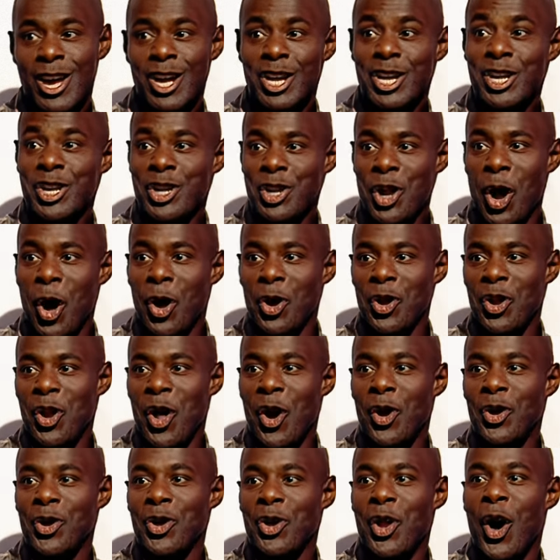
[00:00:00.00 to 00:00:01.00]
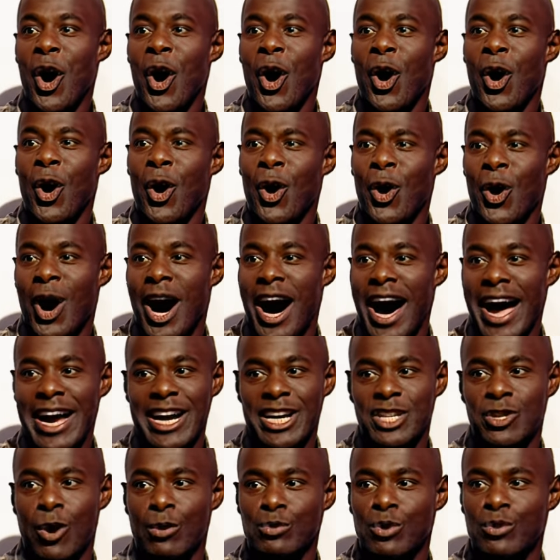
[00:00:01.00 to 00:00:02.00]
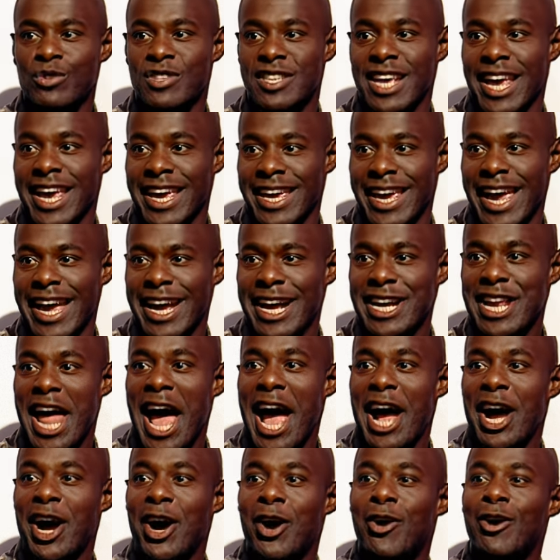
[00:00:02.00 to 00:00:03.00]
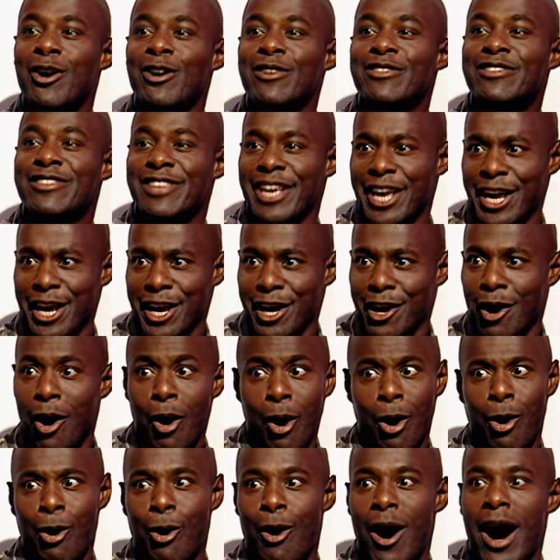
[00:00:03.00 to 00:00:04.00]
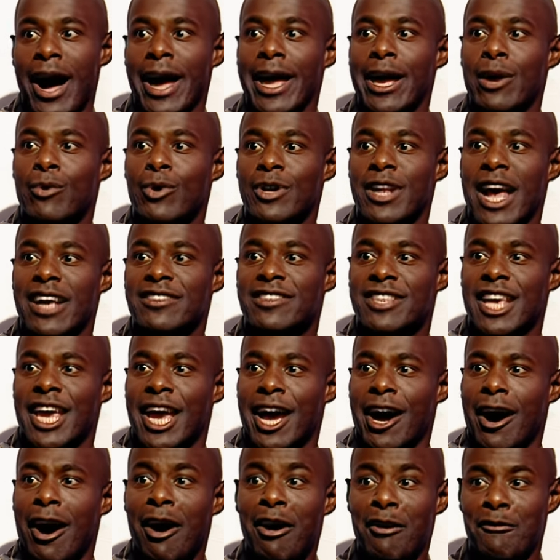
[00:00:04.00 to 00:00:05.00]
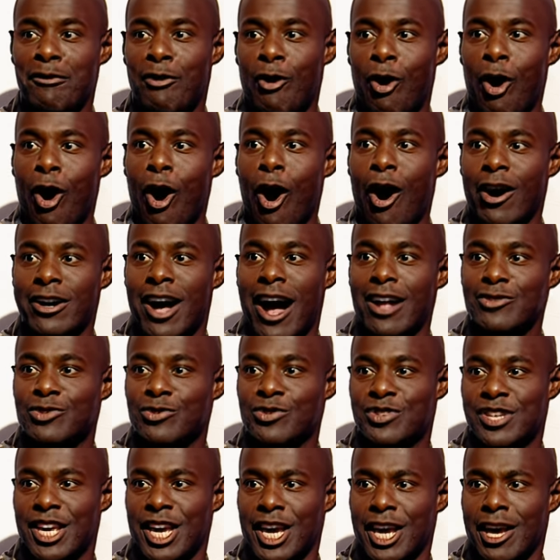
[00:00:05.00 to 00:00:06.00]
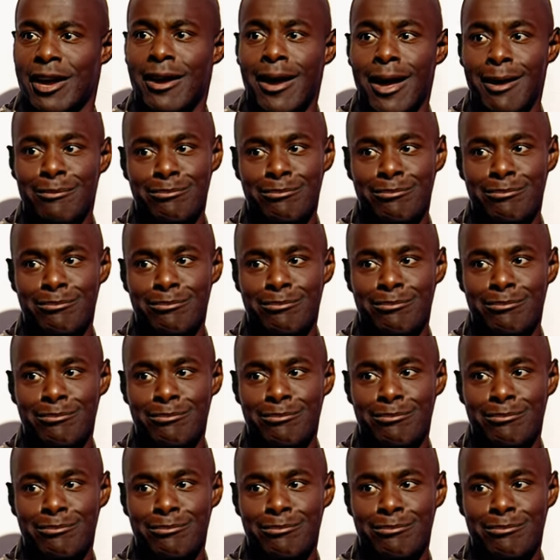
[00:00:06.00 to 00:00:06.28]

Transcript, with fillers: No, no, no, I don't sing in Anglesey. Oh, why would I sing? For can't you see?